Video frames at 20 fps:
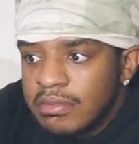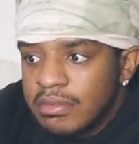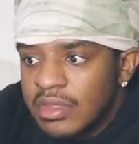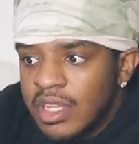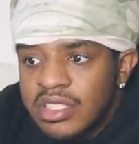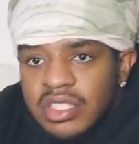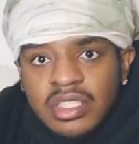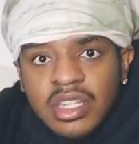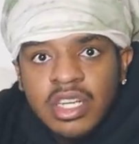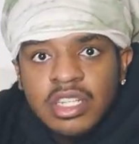
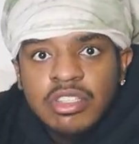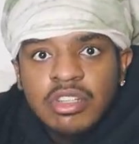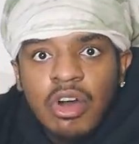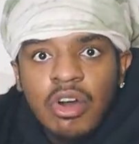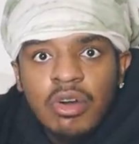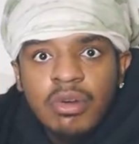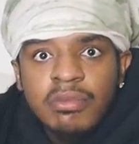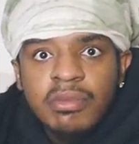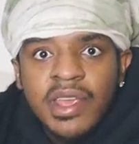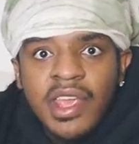This nigga
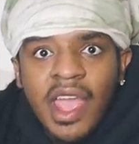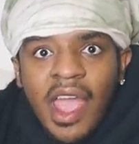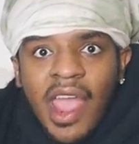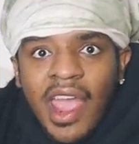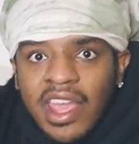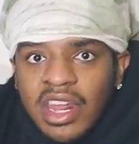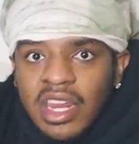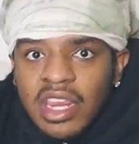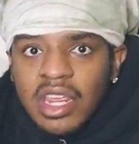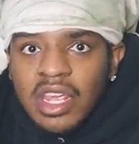told me
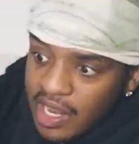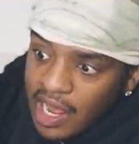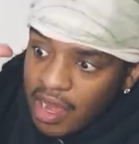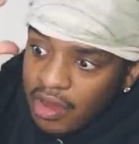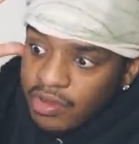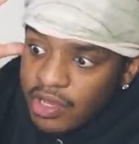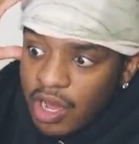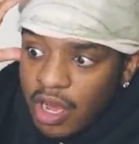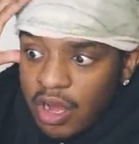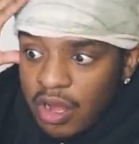eighty. Now
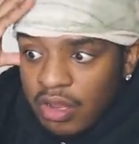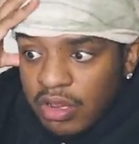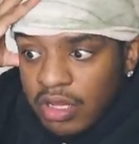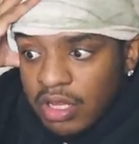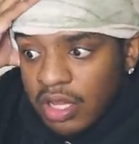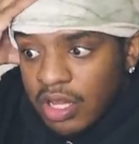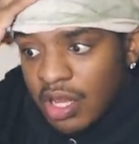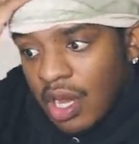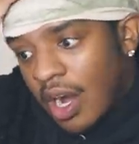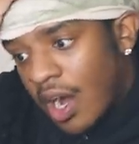
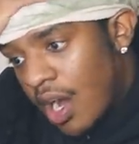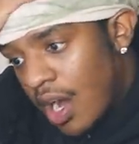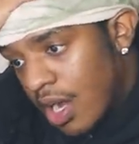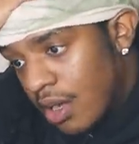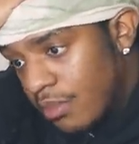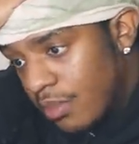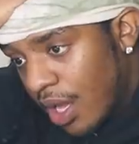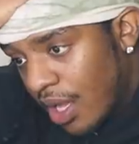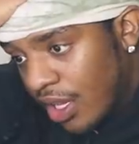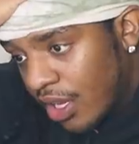y'all,
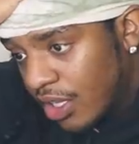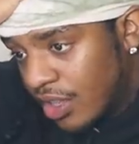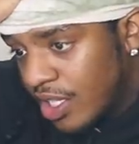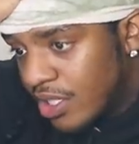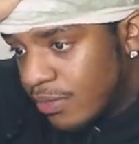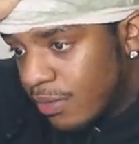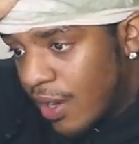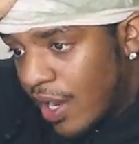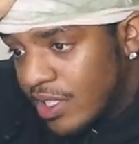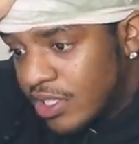um, uh,
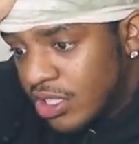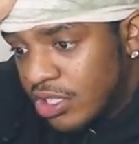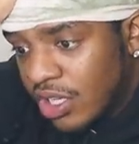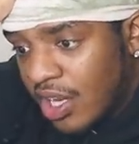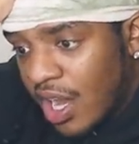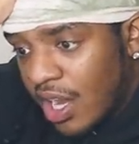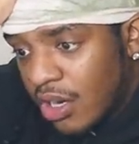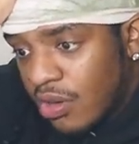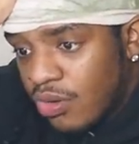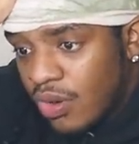these prices are
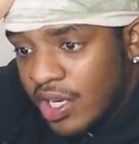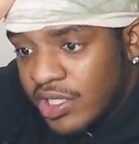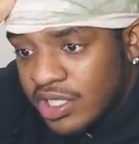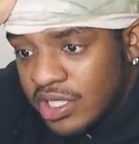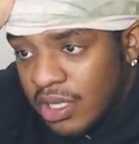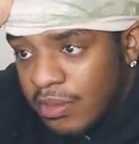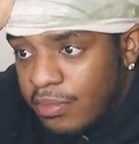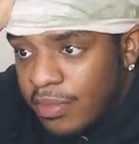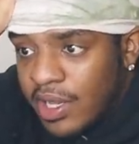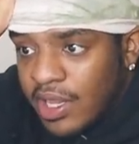kind of
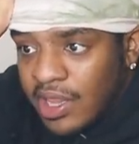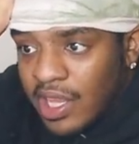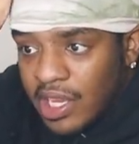questioning me.